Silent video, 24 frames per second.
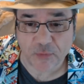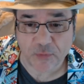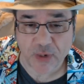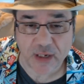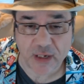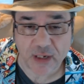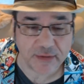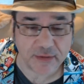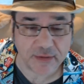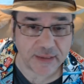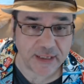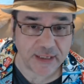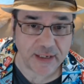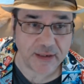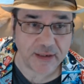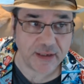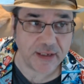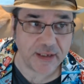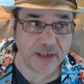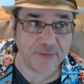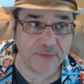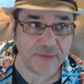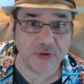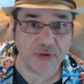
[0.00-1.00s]
Well,
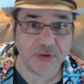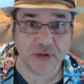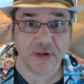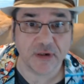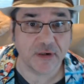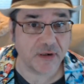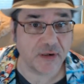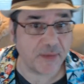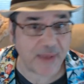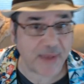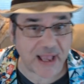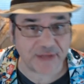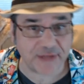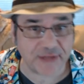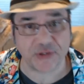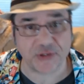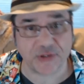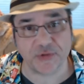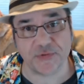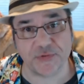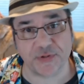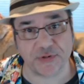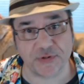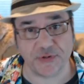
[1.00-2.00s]
if you're a magic
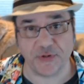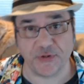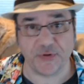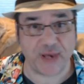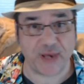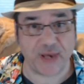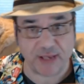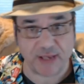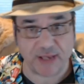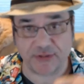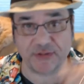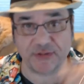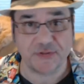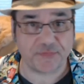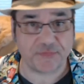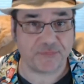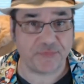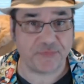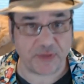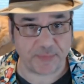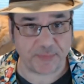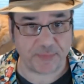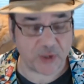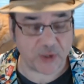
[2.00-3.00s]
user, you can't just
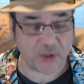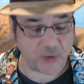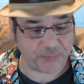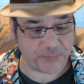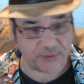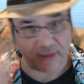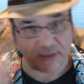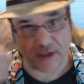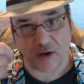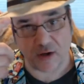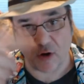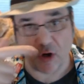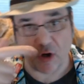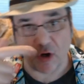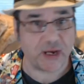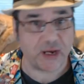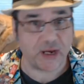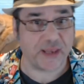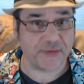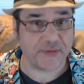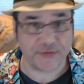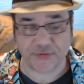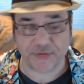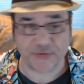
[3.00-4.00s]
flip it open and go,
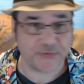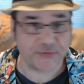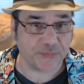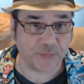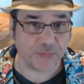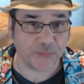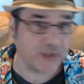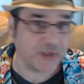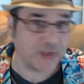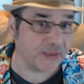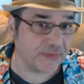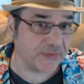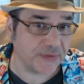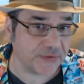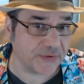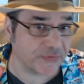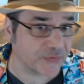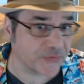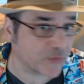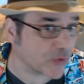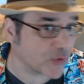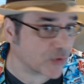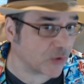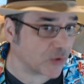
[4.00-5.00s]
okay, this is what this
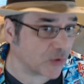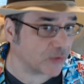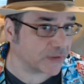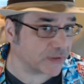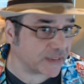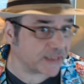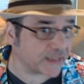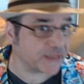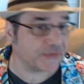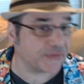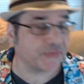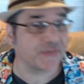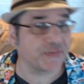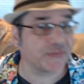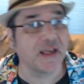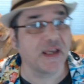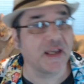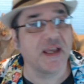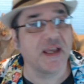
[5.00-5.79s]
scroll is.